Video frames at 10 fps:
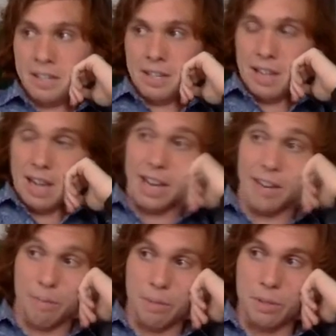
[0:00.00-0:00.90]
I
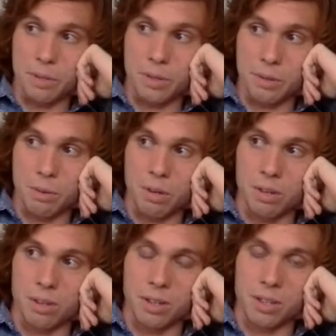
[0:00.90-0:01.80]
had been doing the
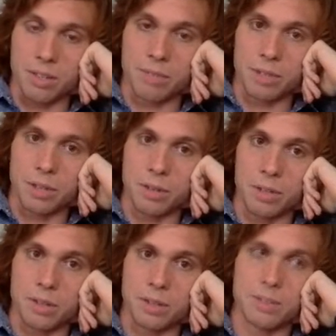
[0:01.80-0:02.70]
work long enough to know
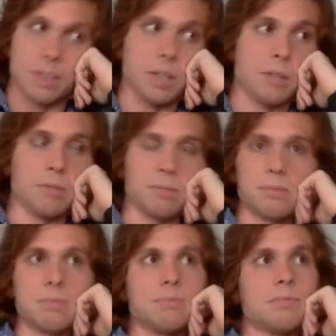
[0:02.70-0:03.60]
that, you
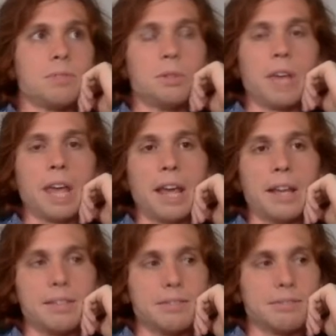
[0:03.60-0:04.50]

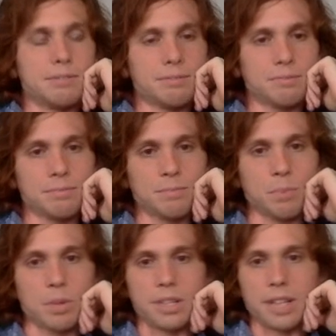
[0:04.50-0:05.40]
can't
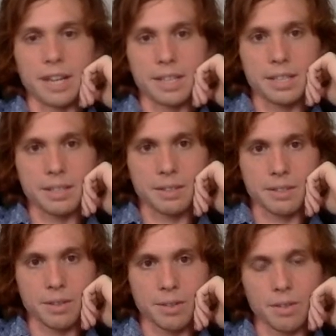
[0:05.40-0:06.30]
predict
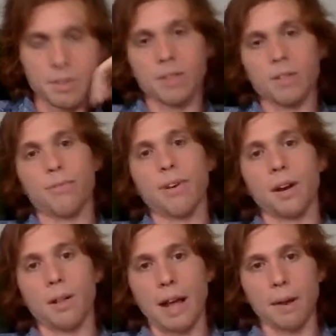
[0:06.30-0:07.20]
the
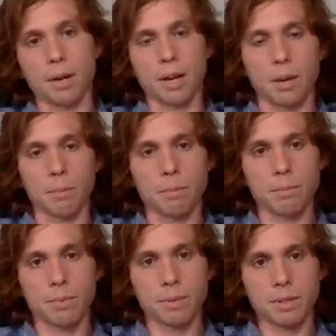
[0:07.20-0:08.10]
final outcome.
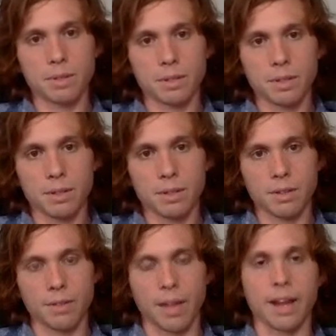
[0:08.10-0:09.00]

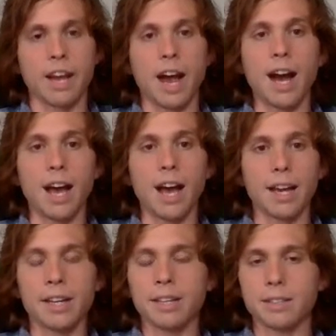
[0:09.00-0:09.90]
Thank God.